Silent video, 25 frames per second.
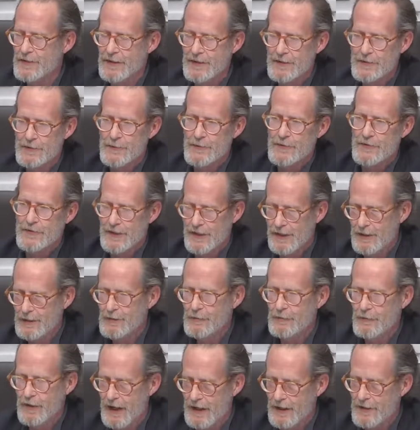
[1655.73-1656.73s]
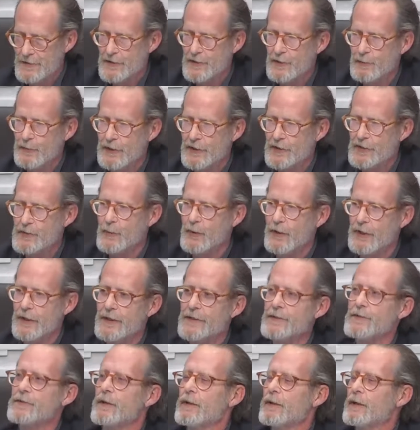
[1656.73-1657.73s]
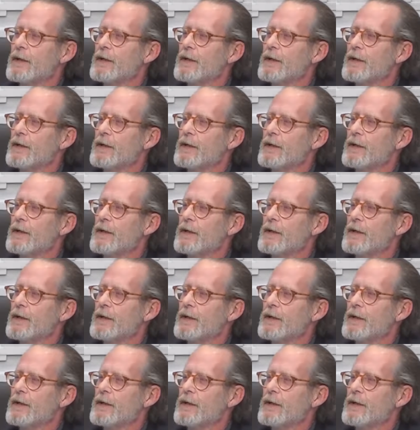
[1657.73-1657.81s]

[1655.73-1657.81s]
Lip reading: as you say. You've had some experience.